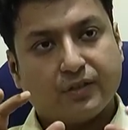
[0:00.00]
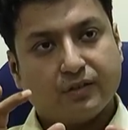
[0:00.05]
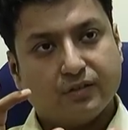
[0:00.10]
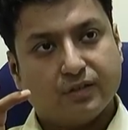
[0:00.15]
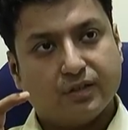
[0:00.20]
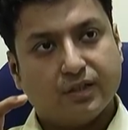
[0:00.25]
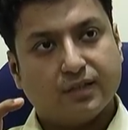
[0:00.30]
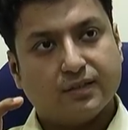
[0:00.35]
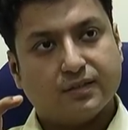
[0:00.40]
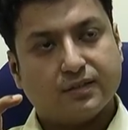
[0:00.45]

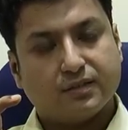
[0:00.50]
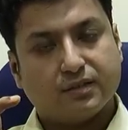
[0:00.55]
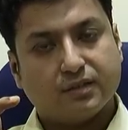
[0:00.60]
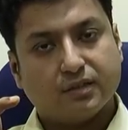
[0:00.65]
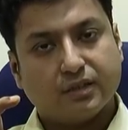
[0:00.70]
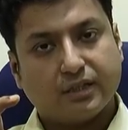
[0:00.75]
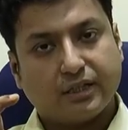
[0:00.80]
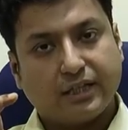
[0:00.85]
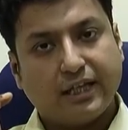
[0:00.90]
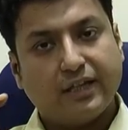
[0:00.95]
just
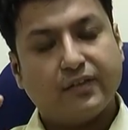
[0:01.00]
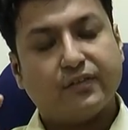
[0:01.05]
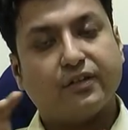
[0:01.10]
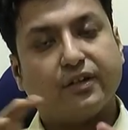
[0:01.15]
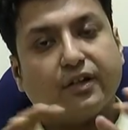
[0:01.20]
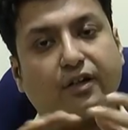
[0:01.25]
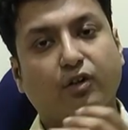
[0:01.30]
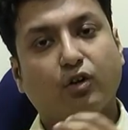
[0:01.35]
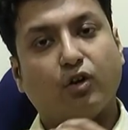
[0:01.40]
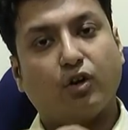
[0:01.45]
a case
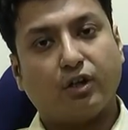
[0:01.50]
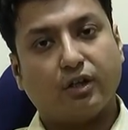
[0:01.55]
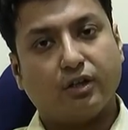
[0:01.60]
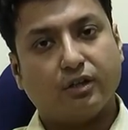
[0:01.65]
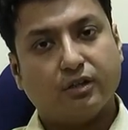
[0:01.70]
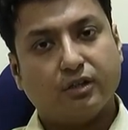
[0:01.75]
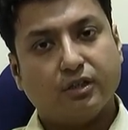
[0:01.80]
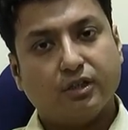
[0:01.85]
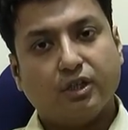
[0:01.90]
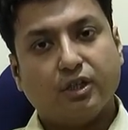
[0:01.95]
record?
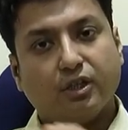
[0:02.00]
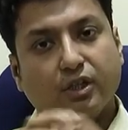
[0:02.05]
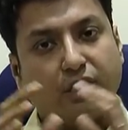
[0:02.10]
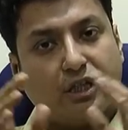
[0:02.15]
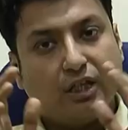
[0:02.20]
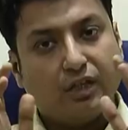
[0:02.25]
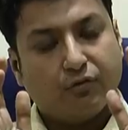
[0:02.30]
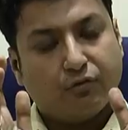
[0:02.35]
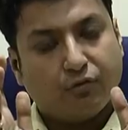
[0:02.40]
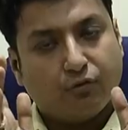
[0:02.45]

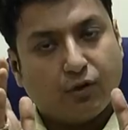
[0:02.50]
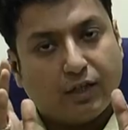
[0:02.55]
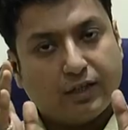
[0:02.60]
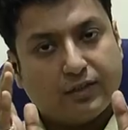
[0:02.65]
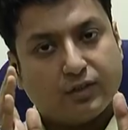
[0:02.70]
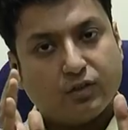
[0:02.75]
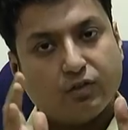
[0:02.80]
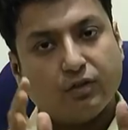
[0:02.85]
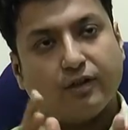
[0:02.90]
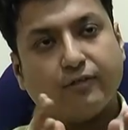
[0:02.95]
If
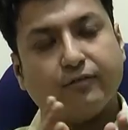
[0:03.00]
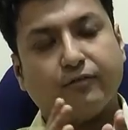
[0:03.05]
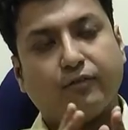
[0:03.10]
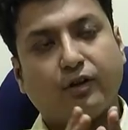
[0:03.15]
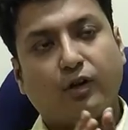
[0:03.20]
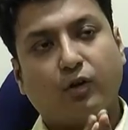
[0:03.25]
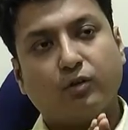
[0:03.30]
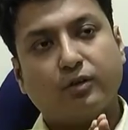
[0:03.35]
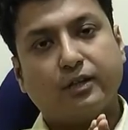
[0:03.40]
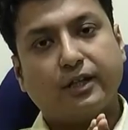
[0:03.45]
once you have
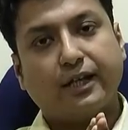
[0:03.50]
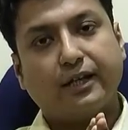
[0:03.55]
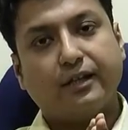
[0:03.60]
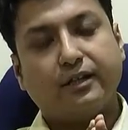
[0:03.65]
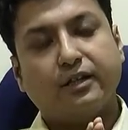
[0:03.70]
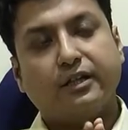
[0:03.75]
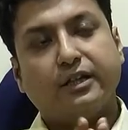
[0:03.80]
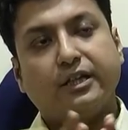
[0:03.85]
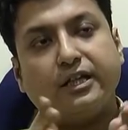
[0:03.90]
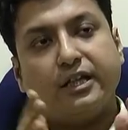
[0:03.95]
found that,